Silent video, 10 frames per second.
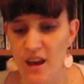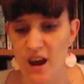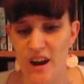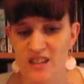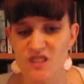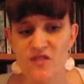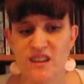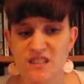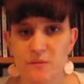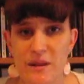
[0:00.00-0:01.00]
And I just feel
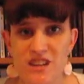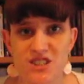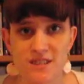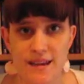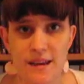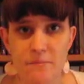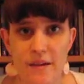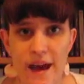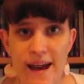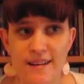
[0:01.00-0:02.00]
it diminishes him
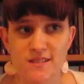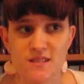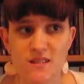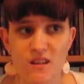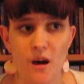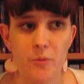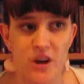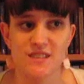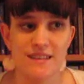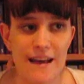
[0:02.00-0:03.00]
as a
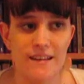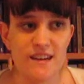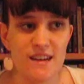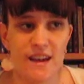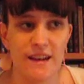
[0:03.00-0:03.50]
personality.